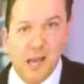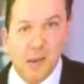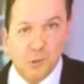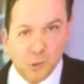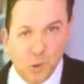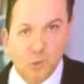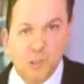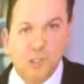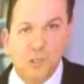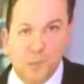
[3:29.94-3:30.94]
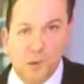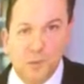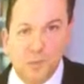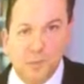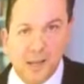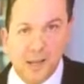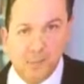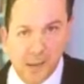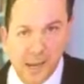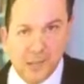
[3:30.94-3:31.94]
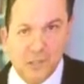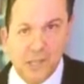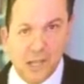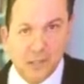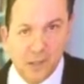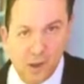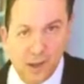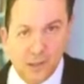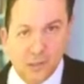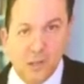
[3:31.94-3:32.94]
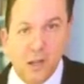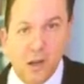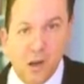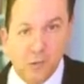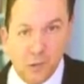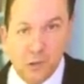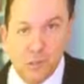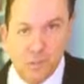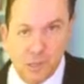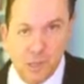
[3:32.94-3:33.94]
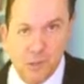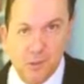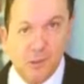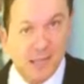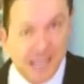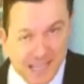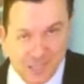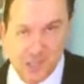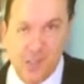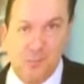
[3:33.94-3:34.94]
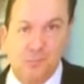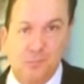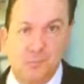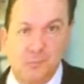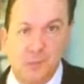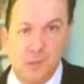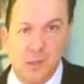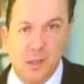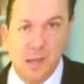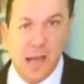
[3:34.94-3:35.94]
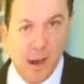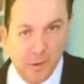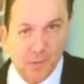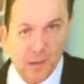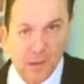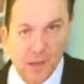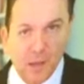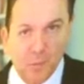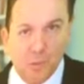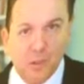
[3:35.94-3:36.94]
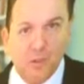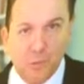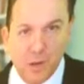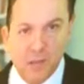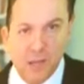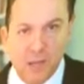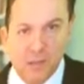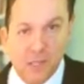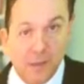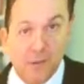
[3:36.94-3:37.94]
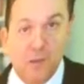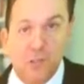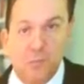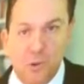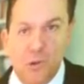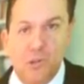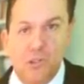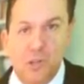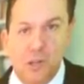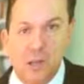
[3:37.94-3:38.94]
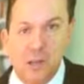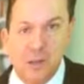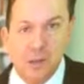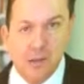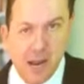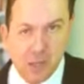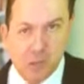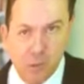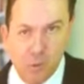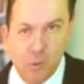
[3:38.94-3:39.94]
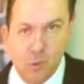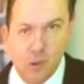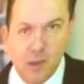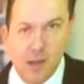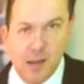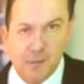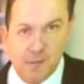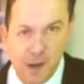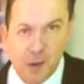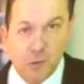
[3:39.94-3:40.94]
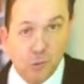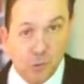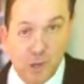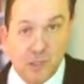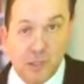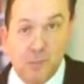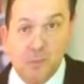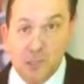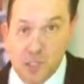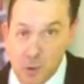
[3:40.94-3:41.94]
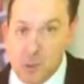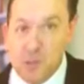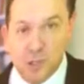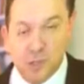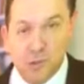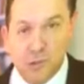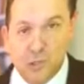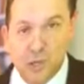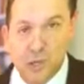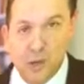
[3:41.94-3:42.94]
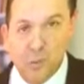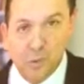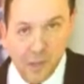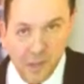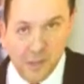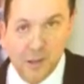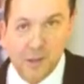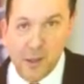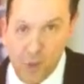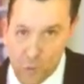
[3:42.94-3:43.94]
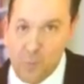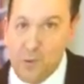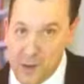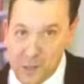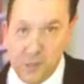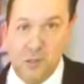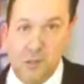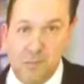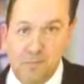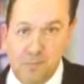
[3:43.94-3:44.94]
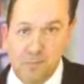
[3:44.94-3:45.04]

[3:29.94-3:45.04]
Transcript: It was also supposed to make complaints against the likes of Dr. Patel easier. However, within 3 years, evidence emerged that the national law had failed to address some serious issues within the health professions.